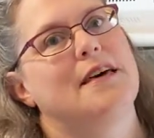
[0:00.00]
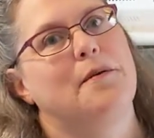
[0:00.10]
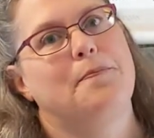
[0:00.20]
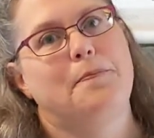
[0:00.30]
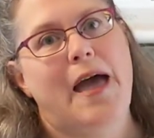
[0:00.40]
the
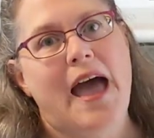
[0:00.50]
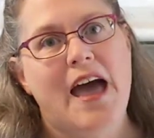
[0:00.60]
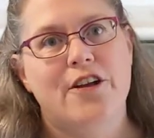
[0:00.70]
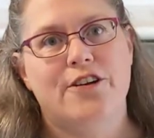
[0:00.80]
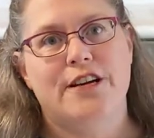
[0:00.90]

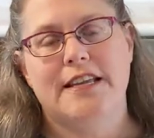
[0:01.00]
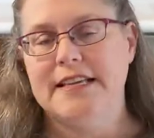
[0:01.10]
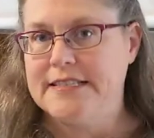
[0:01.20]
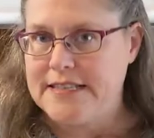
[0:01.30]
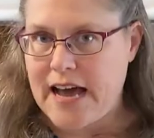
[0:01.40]
pattern
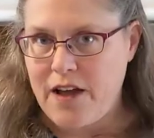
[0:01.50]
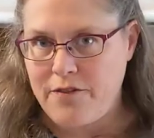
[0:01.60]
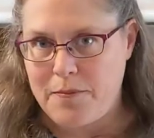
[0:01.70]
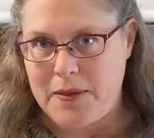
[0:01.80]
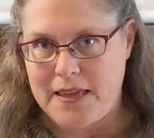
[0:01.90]
is not
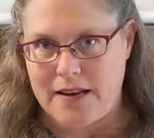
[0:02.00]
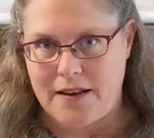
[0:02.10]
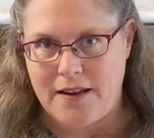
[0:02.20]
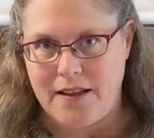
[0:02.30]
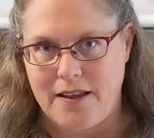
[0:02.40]

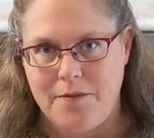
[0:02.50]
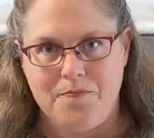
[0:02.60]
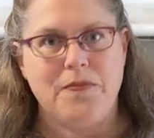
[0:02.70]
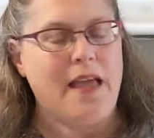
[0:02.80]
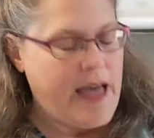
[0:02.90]
repeated.
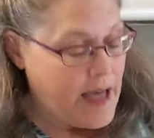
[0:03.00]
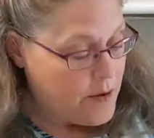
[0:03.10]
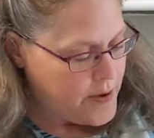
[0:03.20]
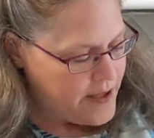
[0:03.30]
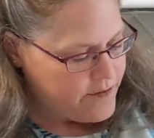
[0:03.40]

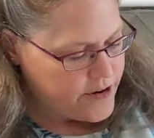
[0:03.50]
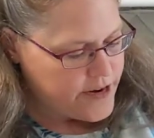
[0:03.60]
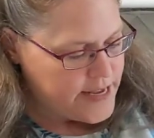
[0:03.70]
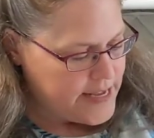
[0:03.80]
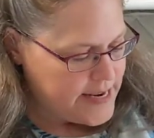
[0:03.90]
However,
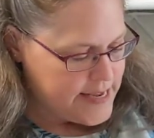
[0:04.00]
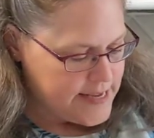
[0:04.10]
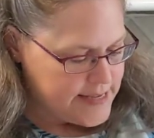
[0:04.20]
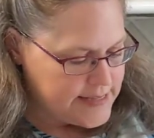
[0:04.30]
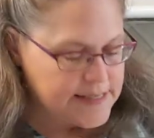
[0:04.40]
it
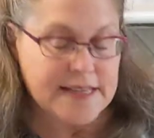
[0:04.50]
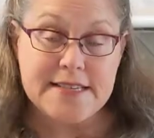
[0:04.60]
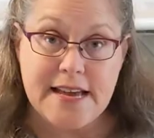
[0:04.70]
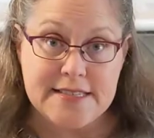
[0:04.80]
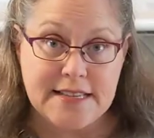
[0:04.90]
is a
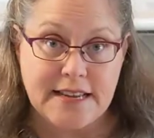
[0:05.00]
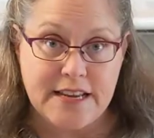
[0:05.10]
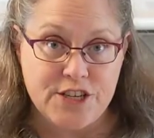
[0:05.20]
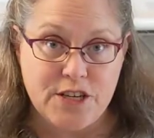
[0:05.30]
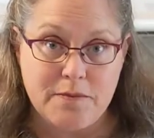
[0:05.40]

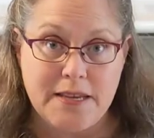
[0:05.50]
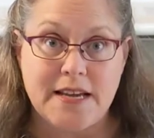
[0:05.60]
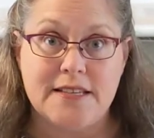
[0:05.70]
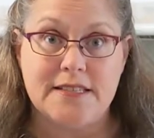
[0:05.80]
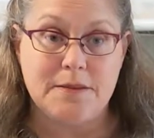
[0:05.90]
tessellation
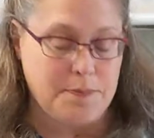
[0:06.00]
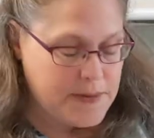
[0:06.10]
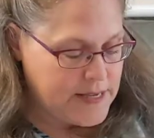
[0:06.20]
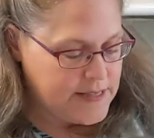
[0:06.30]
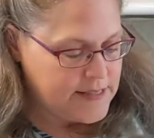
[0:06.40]
because the
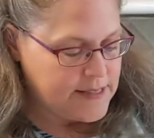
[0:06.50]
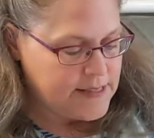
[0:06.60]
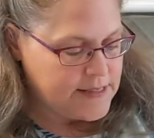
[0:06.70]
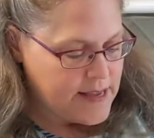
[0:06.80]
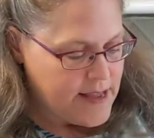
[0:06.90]

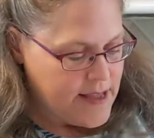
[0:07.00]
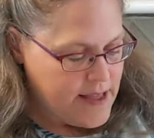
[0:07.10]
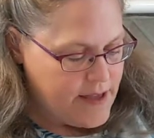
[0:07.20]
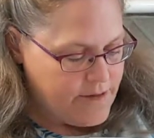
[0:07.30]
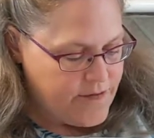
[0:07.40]
pieces
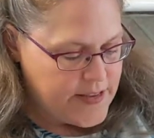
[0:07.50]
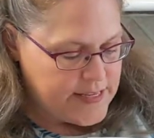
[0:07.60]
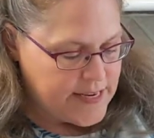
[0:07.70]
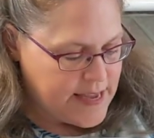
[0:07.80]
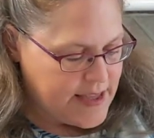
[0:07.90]

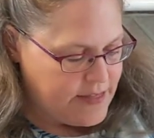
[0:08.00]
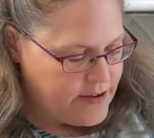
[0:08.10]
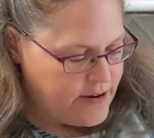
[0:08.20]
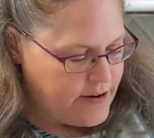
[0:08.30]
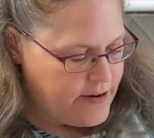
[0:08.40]
fit together